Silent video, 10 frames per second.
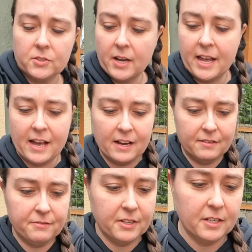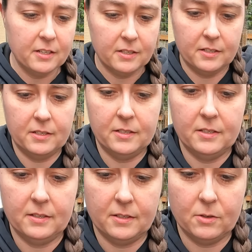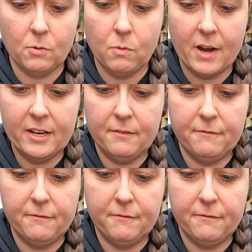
So I have quite